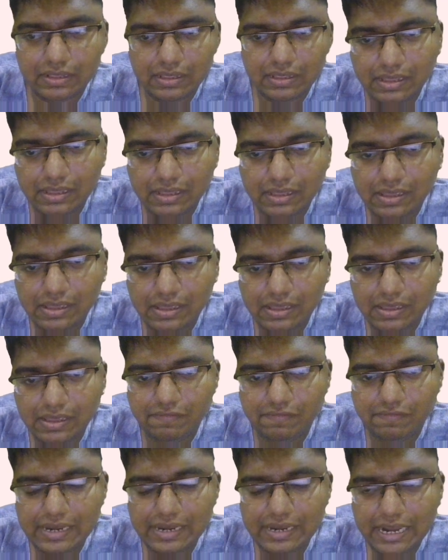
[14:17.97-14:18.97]

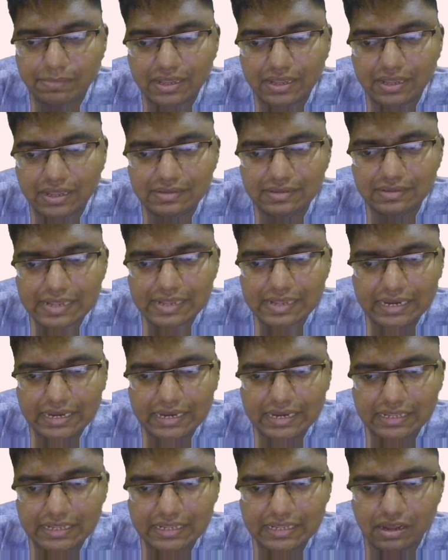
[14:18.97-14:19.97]
the sign in the
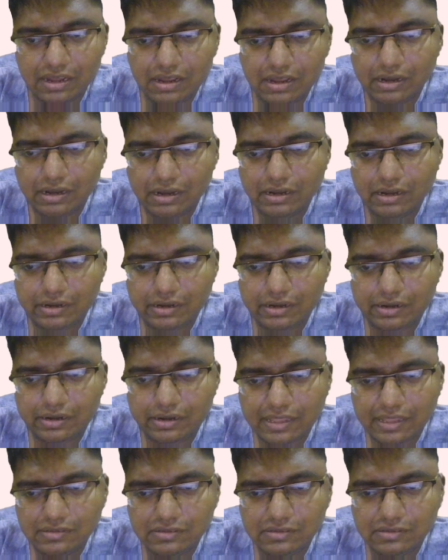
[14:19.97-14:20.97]

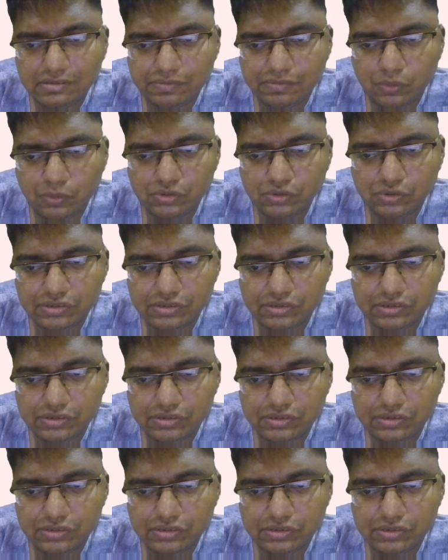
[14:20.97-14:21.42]
transposition,